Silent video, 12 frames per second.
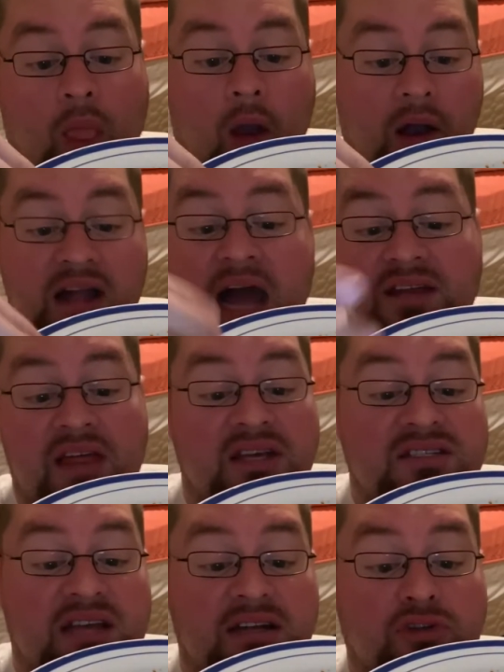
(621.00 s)
carne de
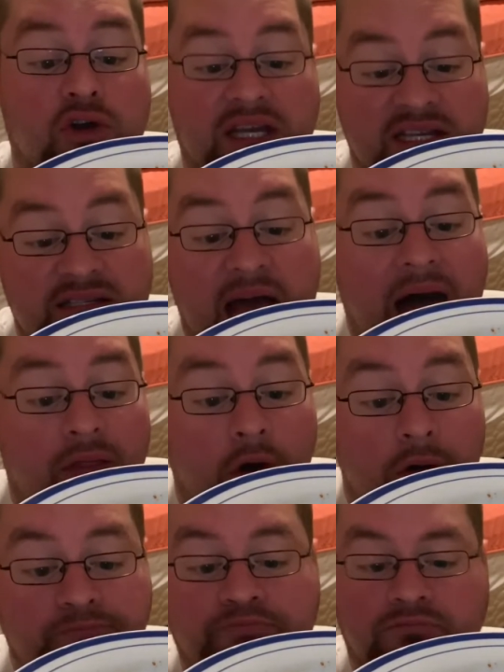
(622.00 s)
cerdo
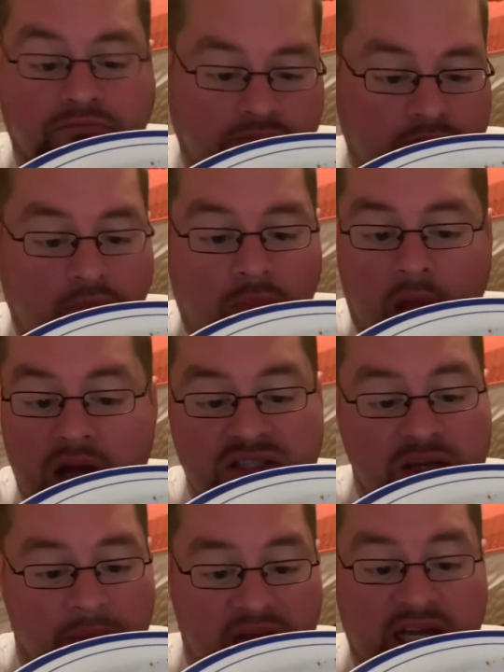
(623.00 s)
guisado,
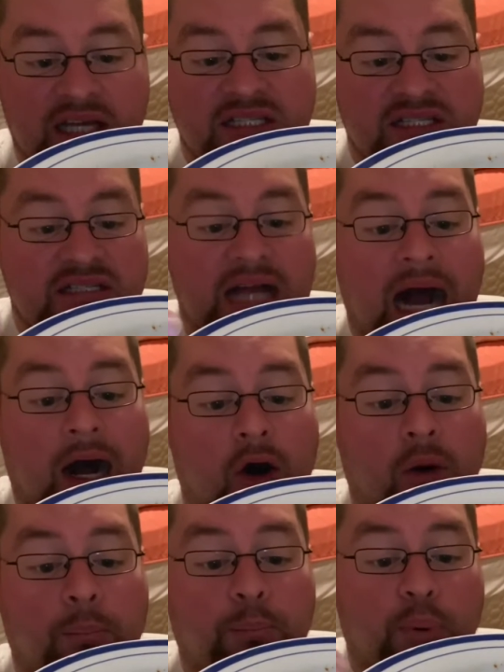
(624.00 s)
Dominican
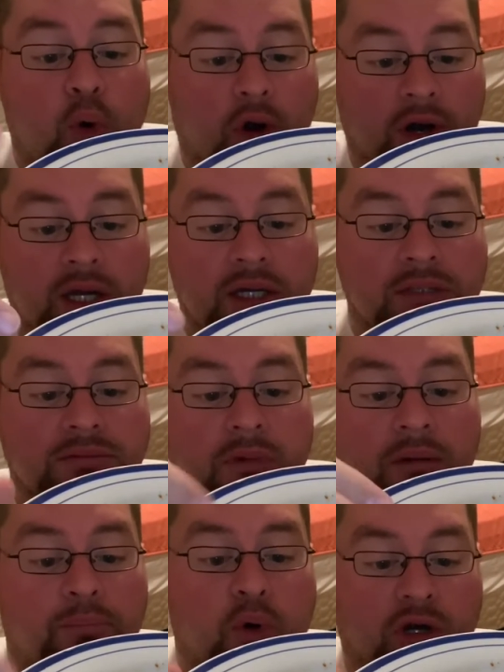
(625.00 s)
style pork,
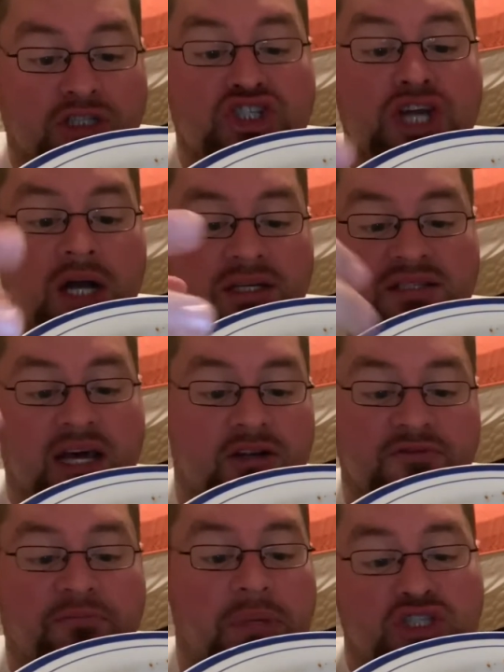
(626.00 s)
pork chunks that
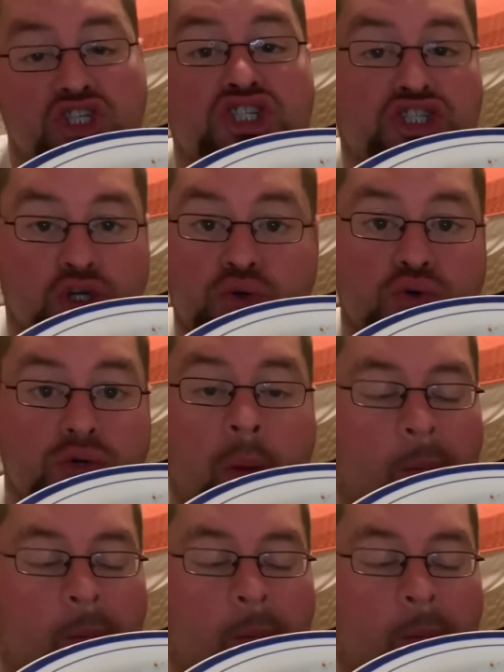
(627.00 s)
have been stewed.